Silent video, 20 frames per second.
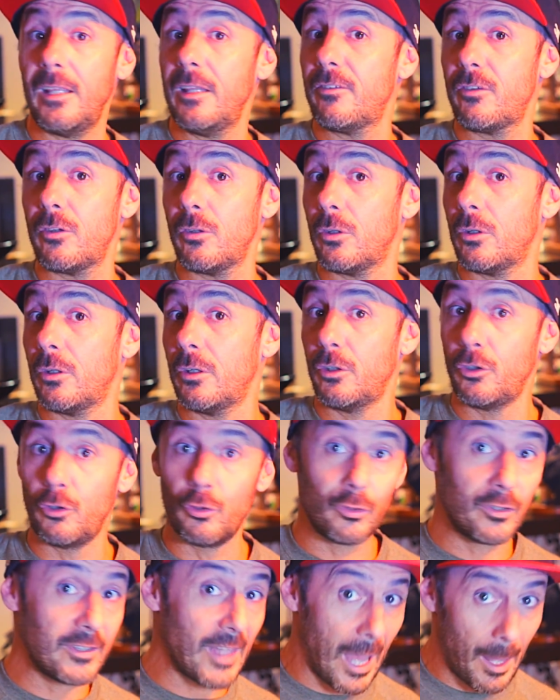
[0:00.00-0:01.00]
either
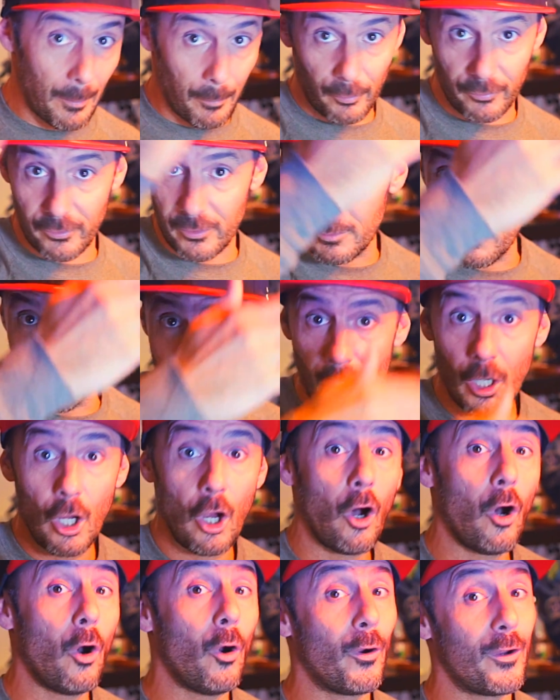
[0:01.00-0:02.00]
you double them
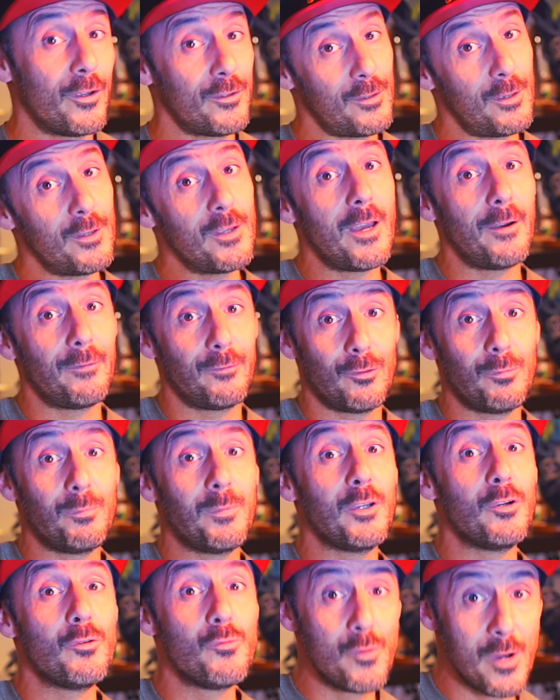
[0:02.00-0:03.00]
or either you have to
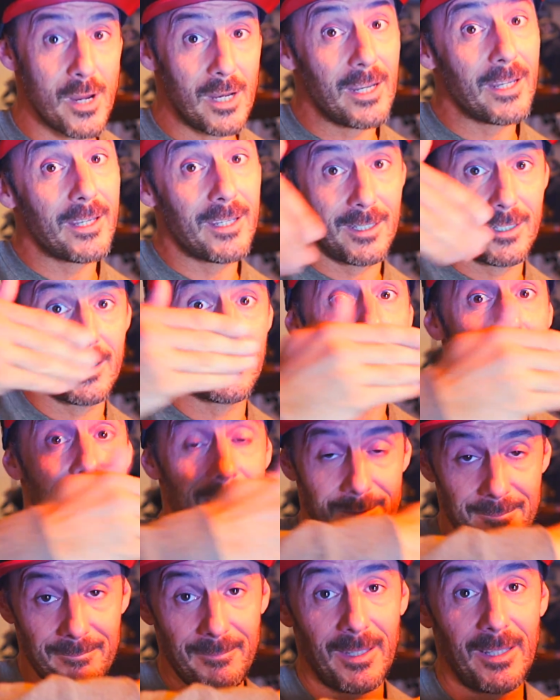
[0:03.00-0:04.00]
be really good
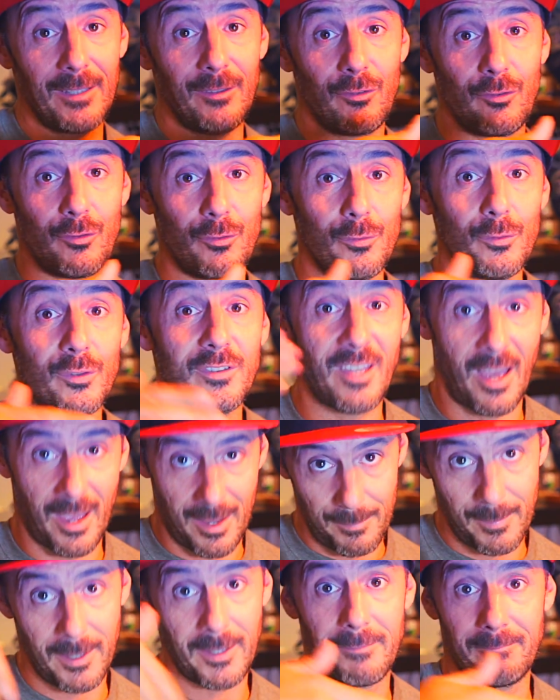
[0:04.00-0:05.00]
into
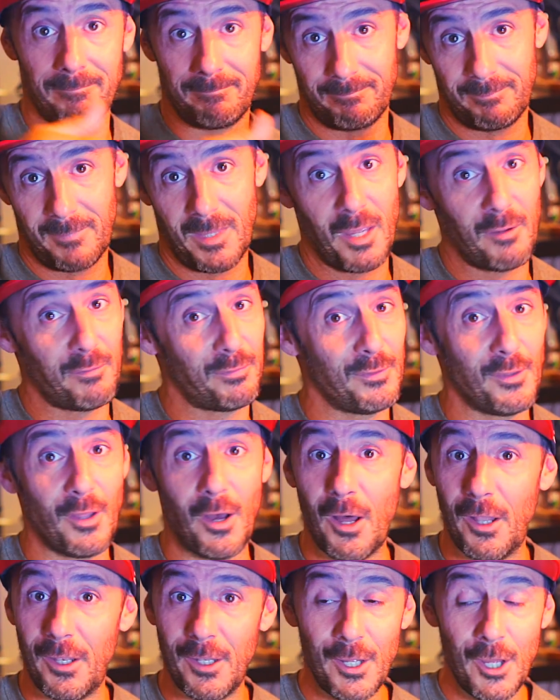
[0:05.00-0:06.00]
timing. If
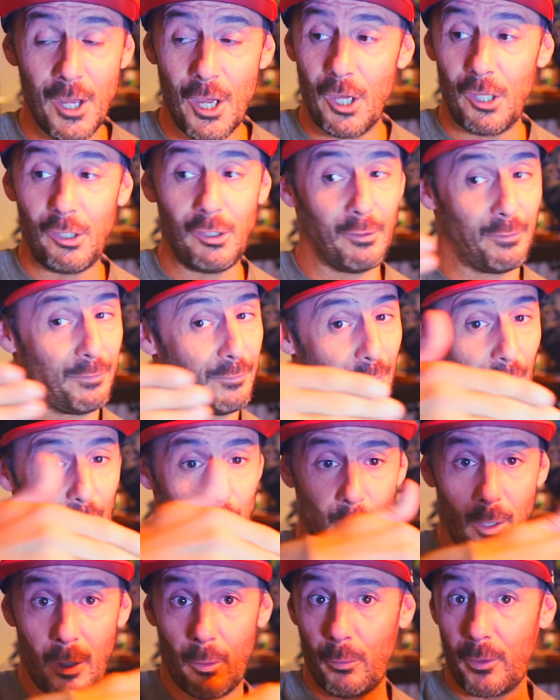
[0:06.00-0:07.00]
not, your
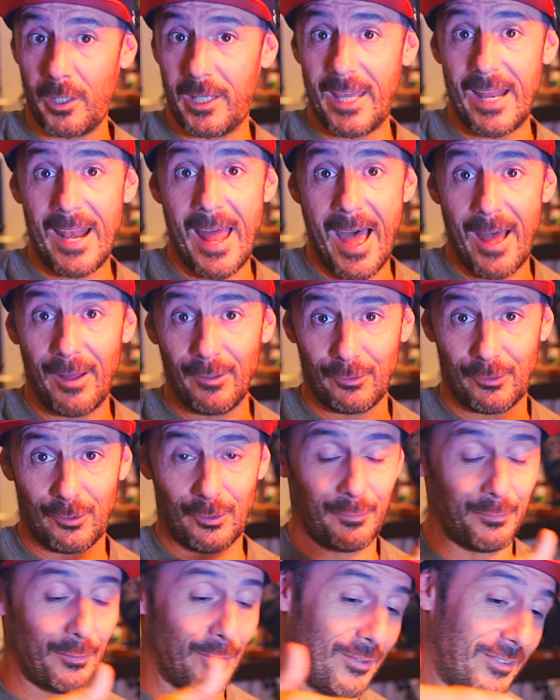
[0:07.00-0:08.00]
front wheel will get out
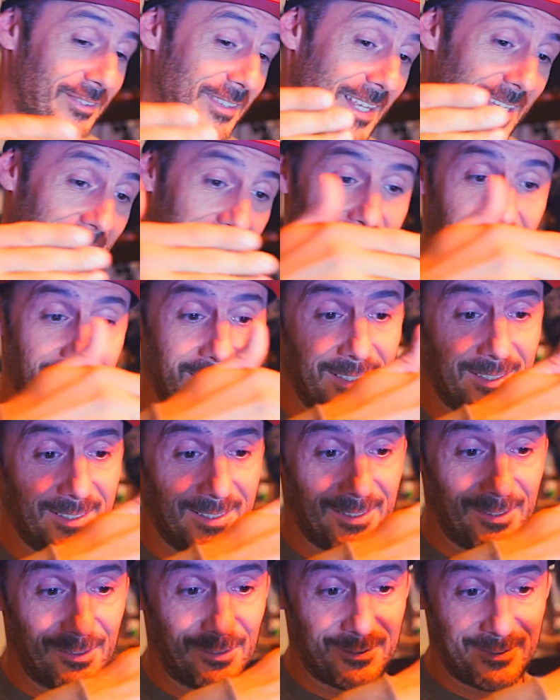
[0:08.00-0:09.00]
of the
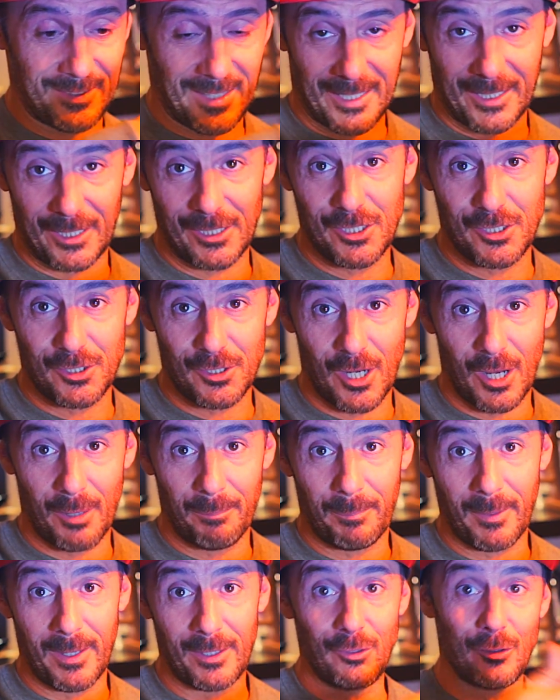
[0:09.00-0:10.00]
second
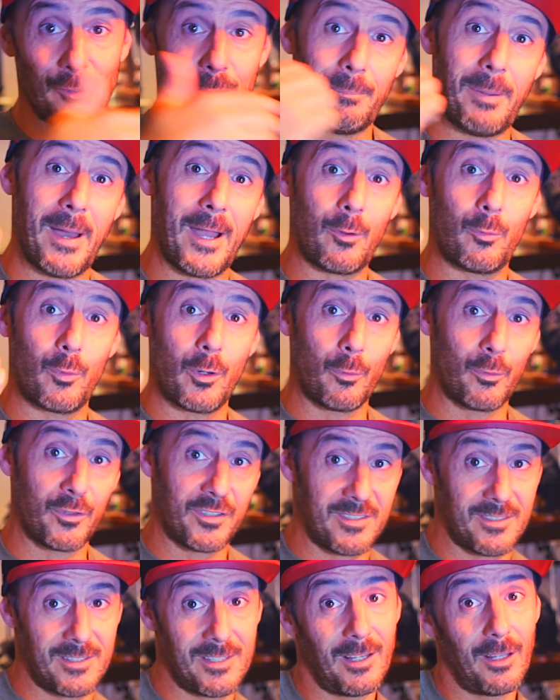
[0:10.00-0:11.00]
drop and your back wheel will
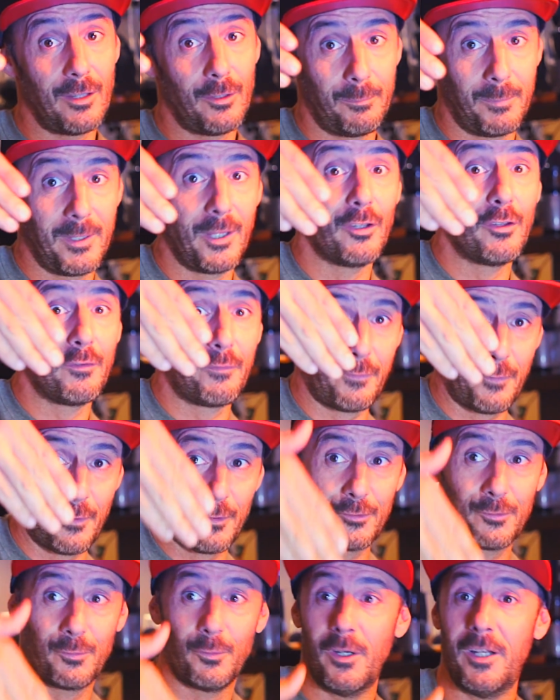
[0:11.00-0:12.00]
still be on the
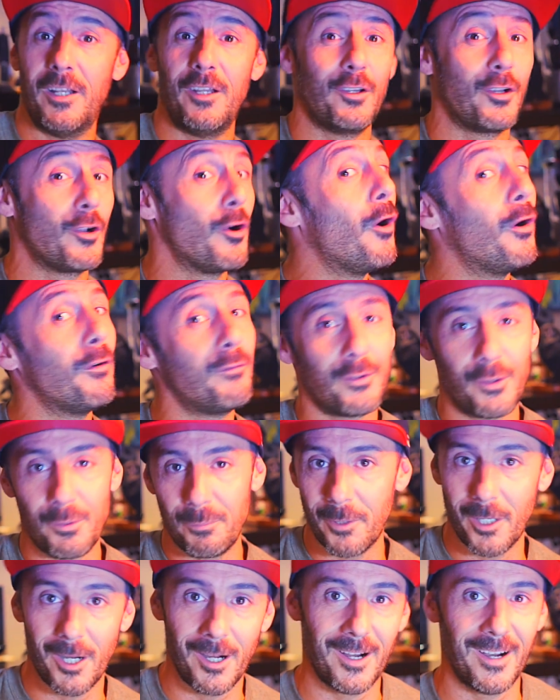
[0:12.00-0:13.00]
first one and you go over the
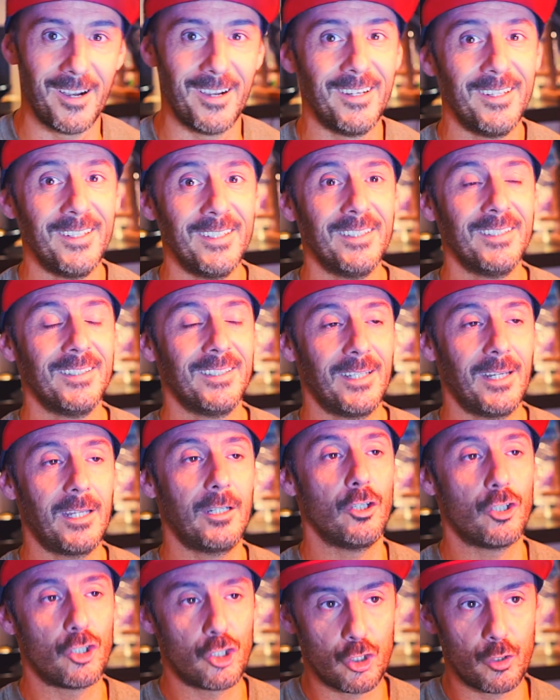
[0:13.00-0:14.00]
bar
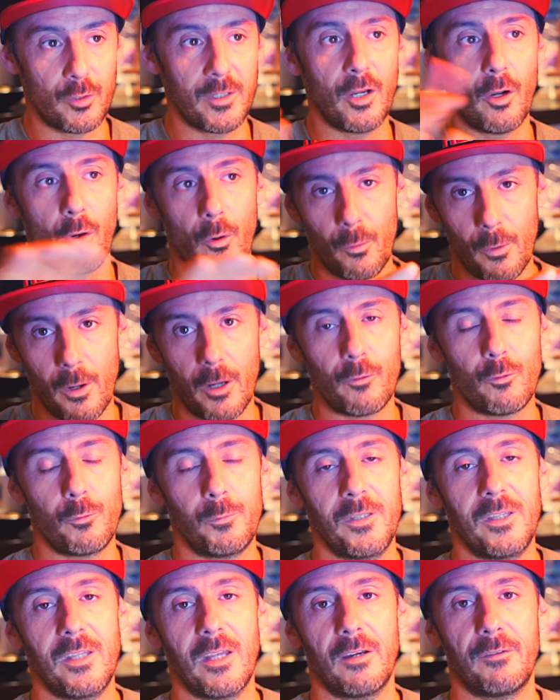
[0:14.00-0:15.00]
and a tree or rock will
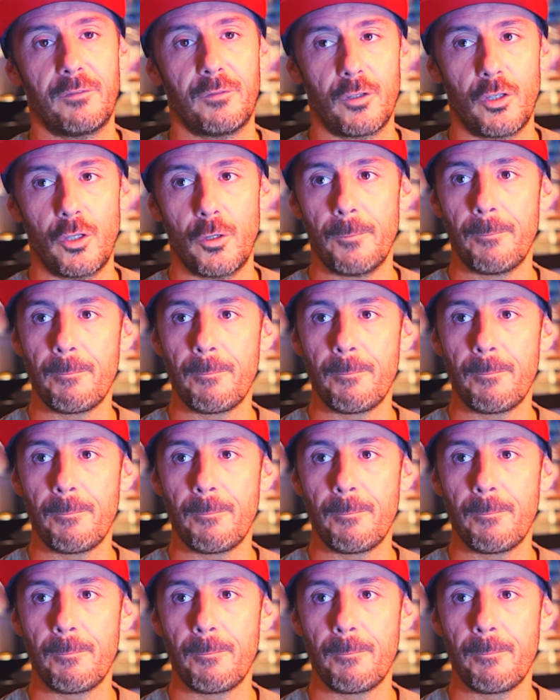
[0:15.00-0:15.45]
be there for you.